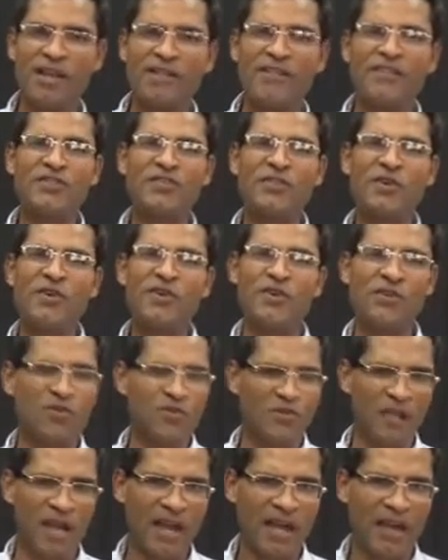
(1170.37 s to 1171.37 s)
So
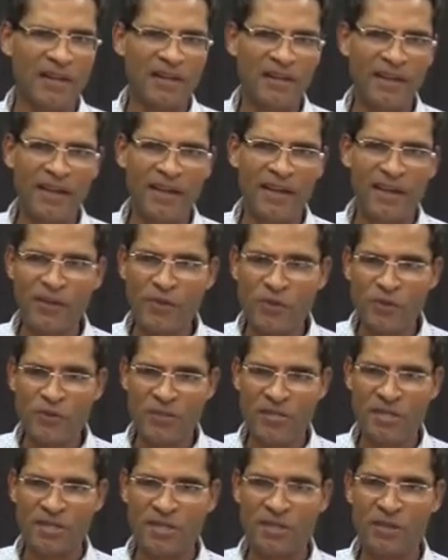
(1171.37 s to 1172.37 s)
you can
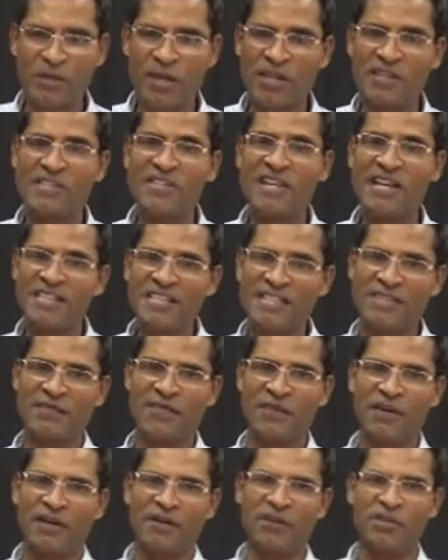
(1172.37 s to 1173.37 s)
use it. You can
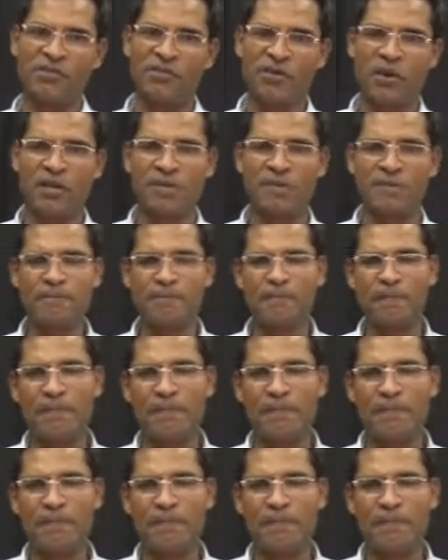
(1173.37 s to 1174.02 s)
justify your choice.